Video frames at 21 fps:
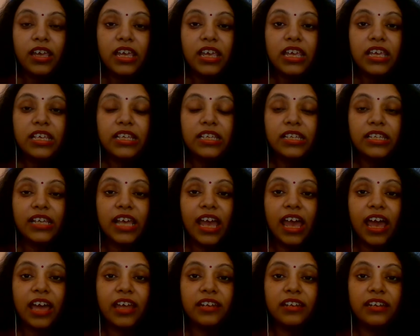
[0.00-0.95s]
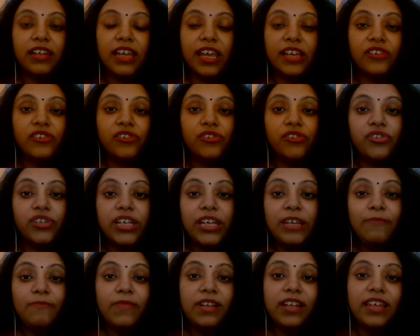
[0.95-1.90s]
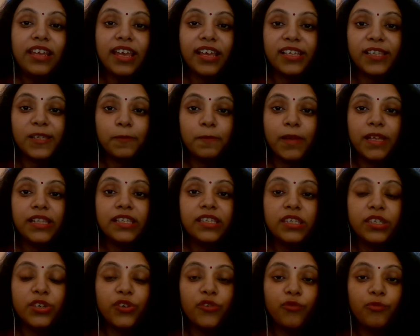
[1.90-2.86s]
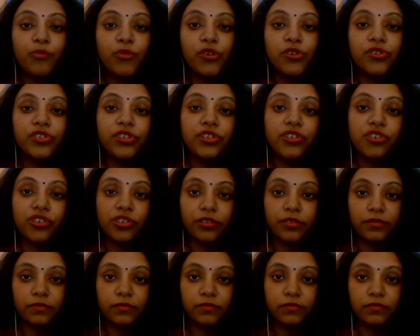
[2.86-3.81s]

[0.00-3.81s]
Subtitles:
is an extremely expensive procedure,